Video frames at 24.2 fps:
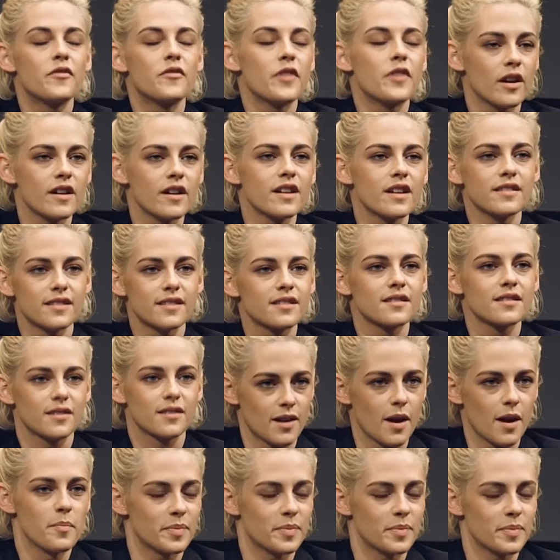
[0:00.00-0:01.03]

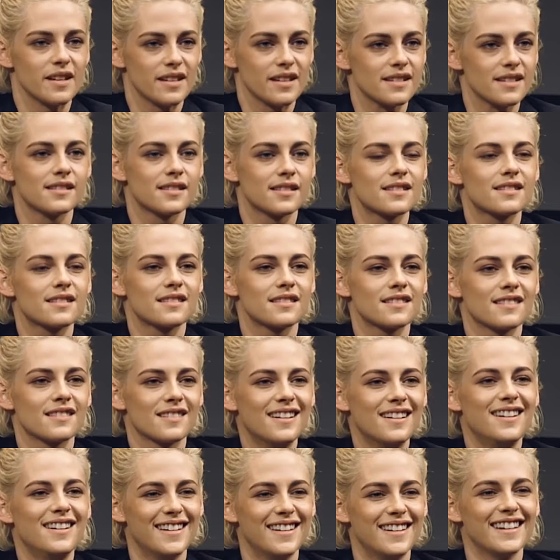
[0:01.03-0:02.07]
various companies,
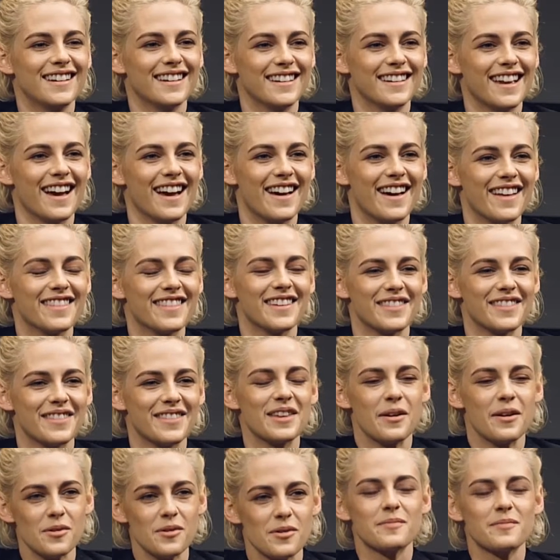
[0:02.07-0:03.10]
yeah,
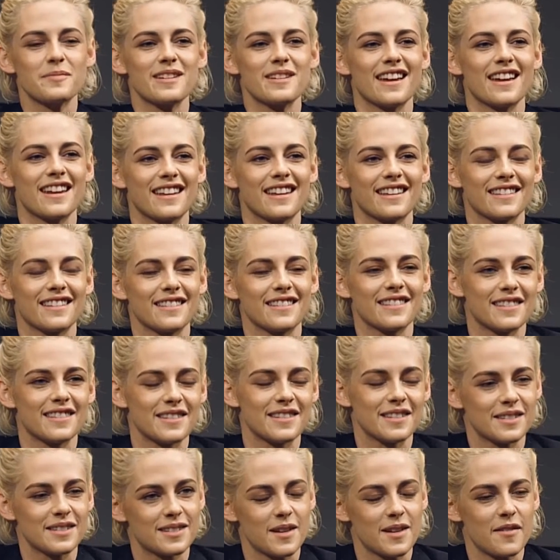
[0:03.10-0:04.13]
that they will be getting
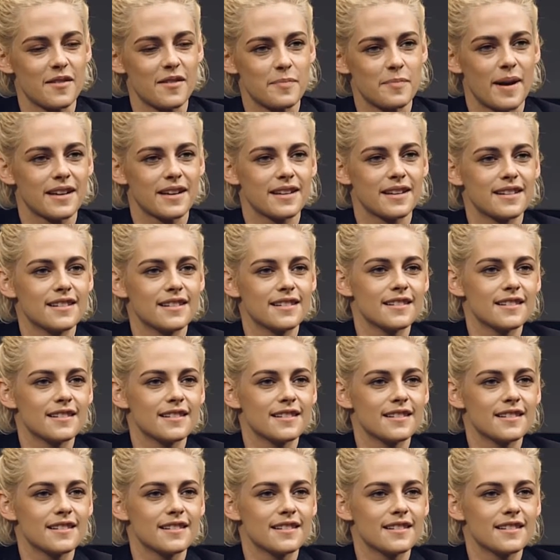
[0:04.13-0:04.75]
this stuff back.